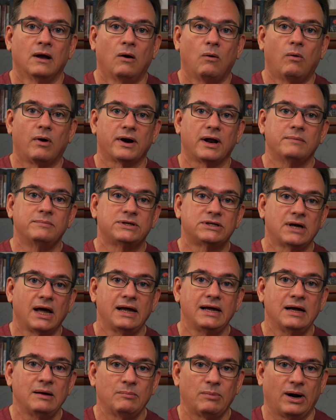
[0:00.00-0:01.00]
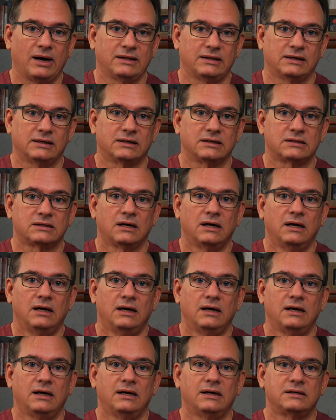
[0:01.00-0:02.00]
What I'm saying by this
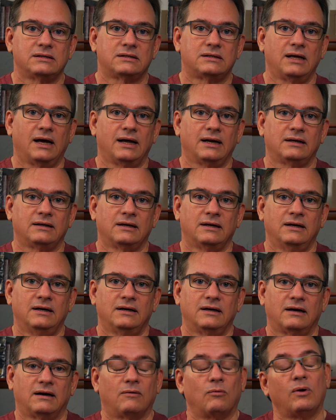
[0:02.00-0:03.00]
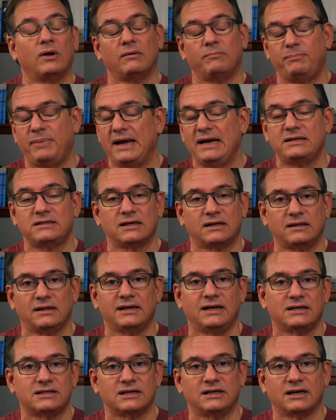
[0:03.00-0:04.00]
is that,
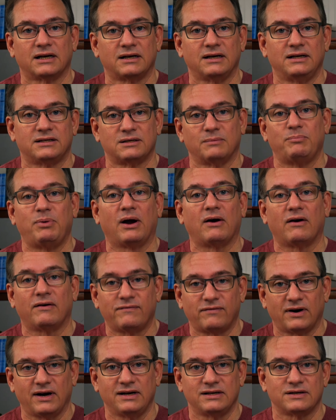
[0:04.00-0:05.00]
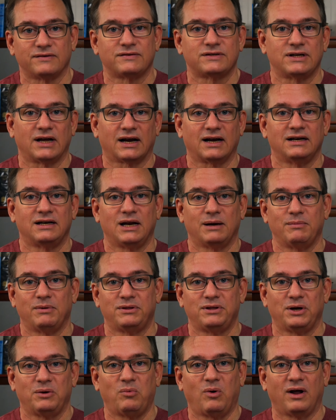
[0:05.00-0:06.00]
basically it's a paraphrase of 2
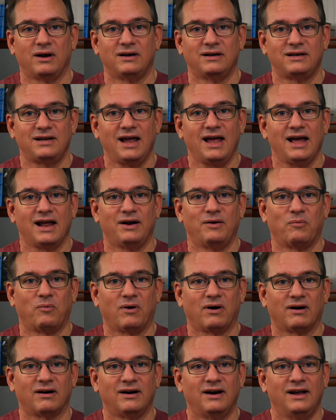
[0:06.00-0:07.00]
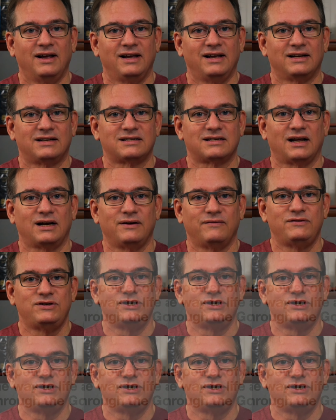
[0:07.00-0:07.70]
Timothy 1:10, where it said of